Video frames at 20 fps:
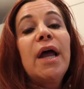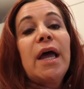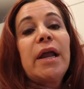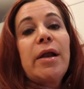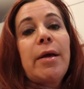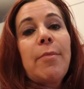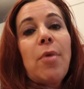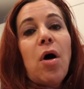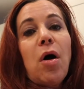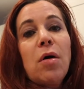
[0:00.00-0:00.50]

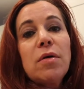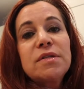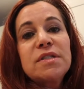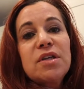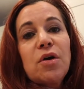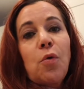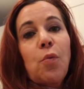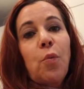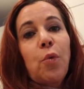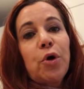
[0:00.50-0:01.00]
and I'm
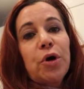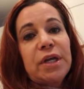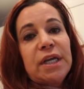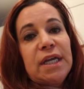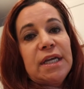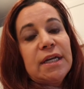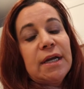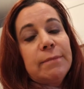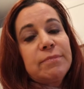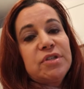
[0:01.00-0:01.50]
also
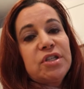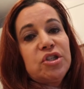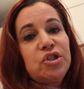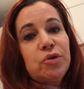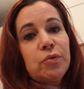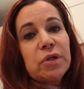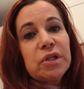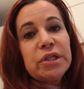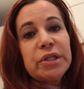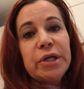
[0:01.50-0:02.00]
working up to
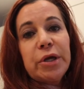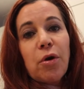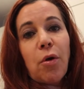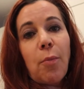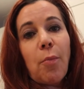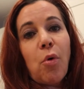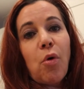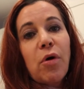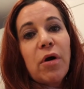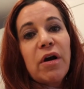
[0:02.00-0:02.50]
do a
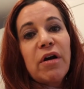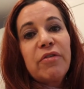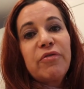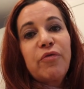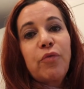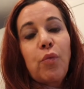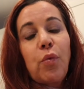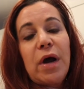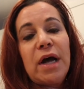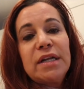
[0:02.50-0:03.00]
little more
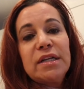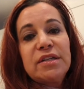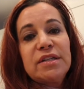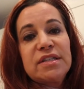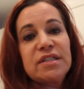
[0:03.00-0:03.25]
of what